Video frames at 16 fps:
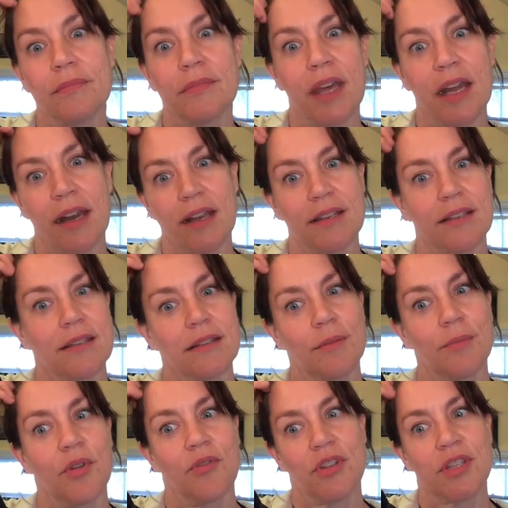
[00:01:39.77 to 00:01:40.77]
That has
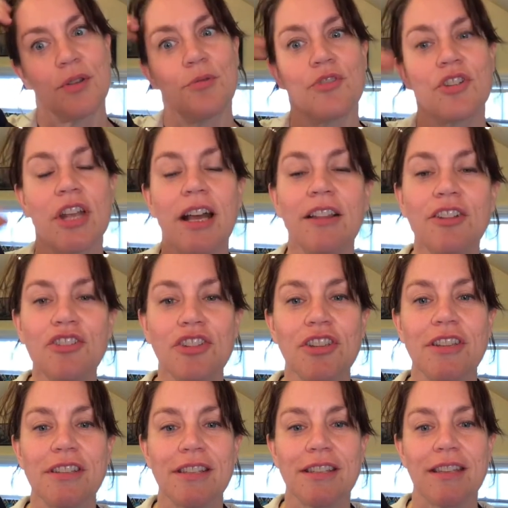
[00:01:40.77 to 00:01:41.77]
some of its own
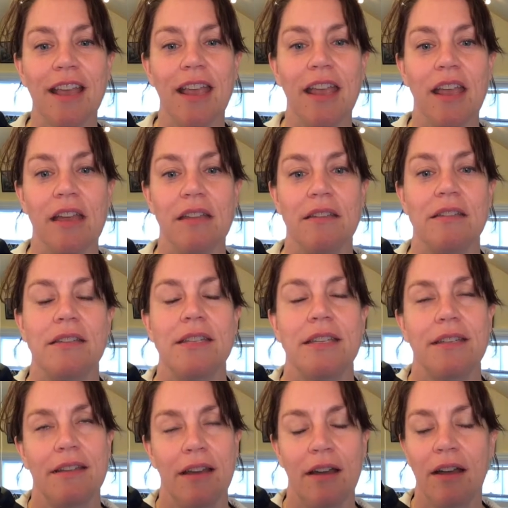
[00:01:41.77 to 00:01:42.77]
challenges, and
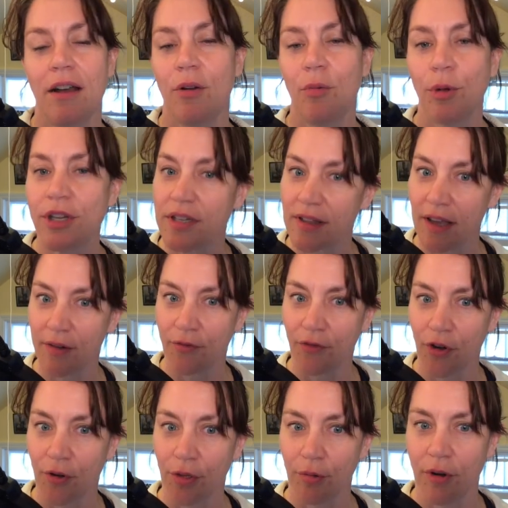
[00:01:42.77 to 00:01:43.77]
we did that
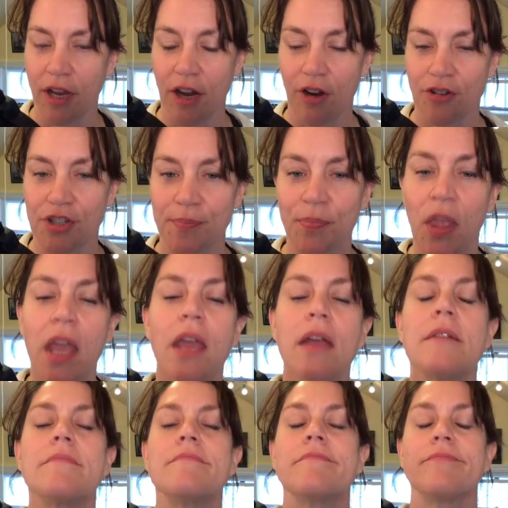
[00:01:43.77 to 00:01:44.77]
for 3 years.
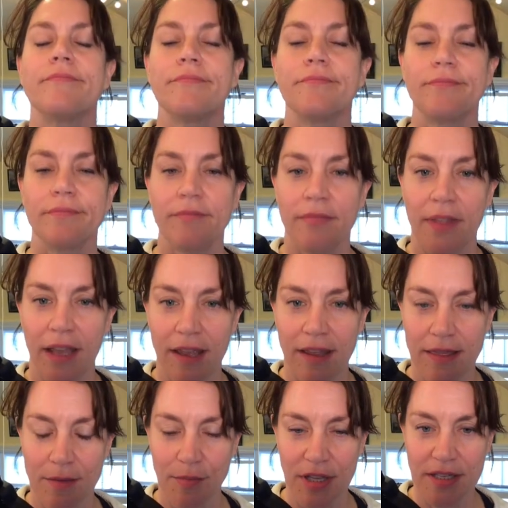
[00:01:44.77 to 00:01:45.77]

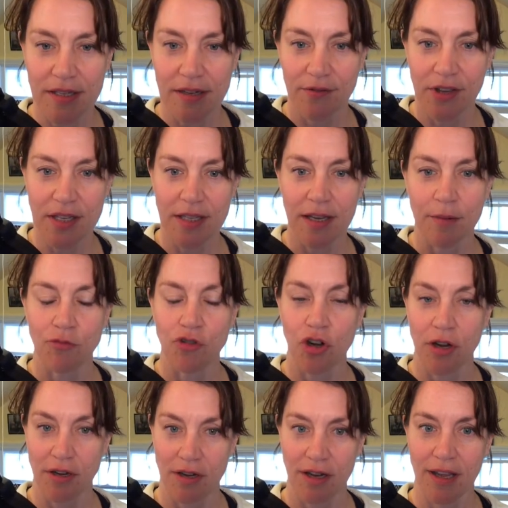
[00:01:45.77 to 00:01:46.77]
In the midst of this, I'm
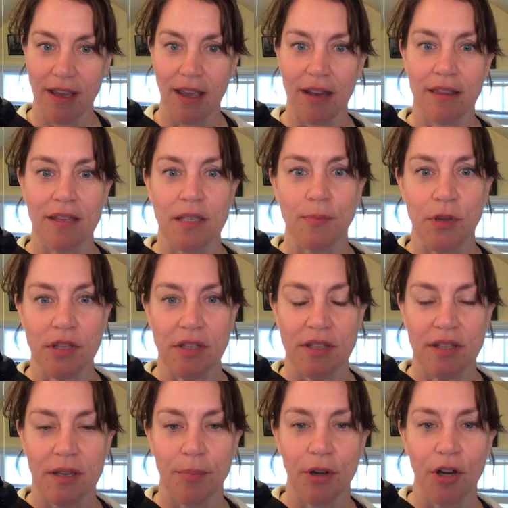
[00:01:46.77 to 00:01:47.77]
trying to get this
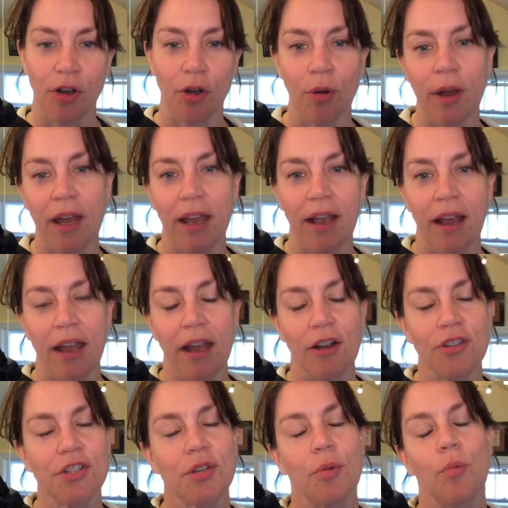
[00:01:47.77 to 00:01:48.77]
business up and going. I
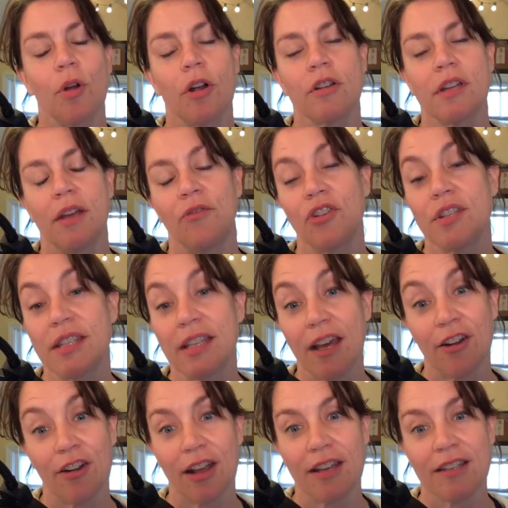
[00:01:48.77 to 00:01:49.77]
also worked every
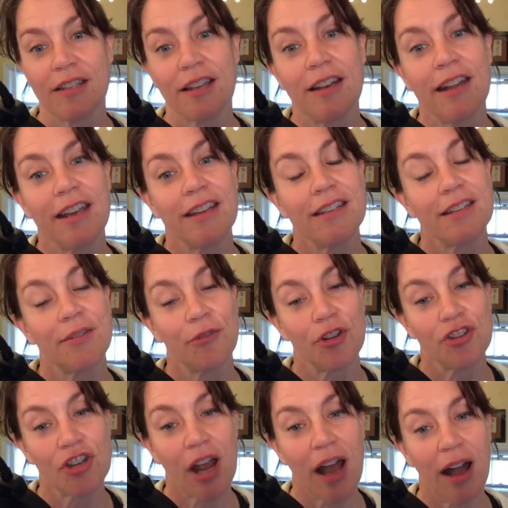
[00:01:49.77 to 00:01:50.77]
Saturday and Sunday, a
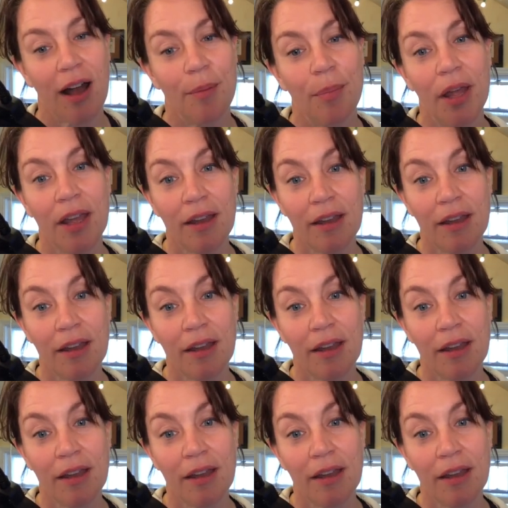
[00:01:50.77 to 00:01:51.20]
different job.